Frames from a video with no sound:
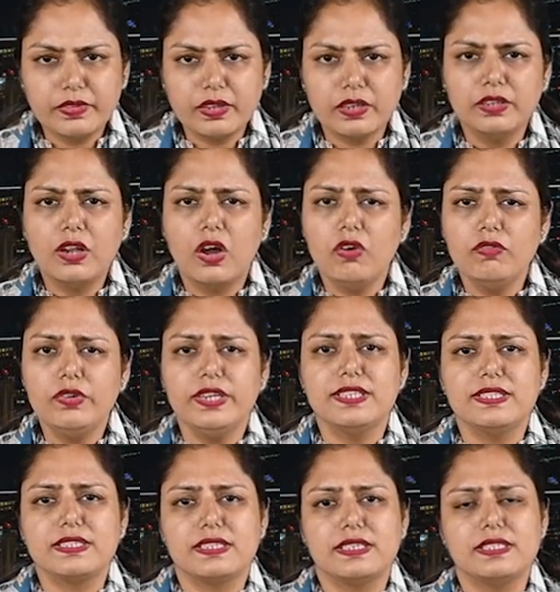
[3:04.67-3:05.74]
Now we
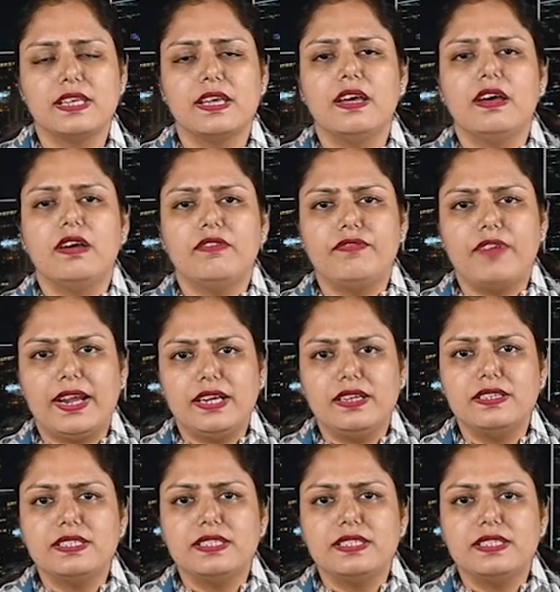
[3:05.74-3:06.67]
discuss factors